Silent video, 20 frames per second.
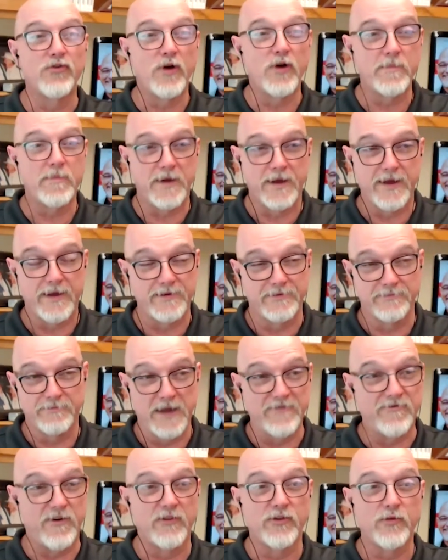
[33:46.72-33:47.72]
grew up,
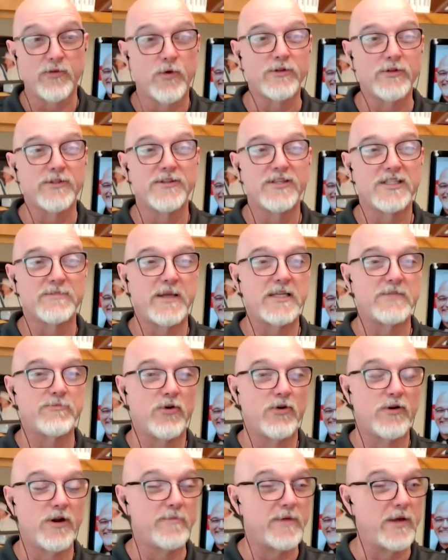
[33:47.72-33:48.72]
my father worked in the space
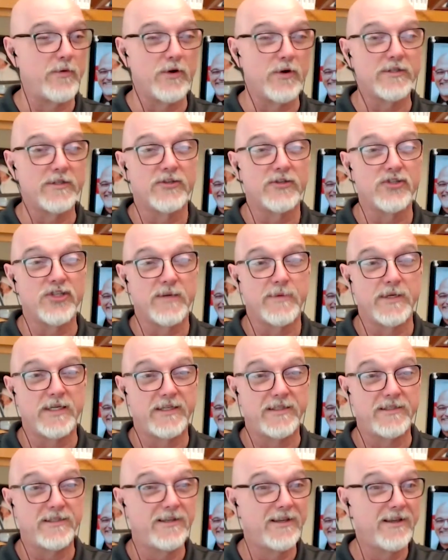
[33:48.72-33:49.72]
program. He worked on
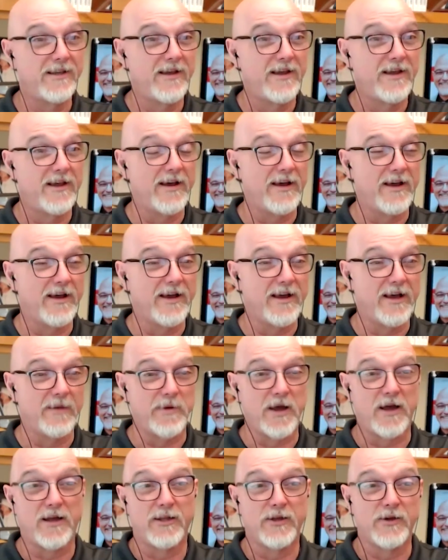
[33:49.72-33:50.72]
Gemini,
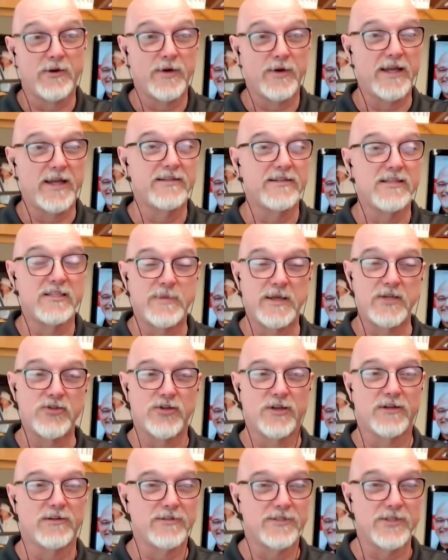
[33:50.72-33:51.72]
Apollo, and the space
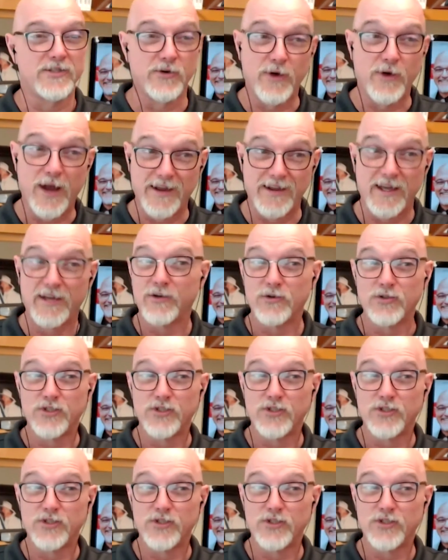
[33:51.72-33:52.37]
shuttle. So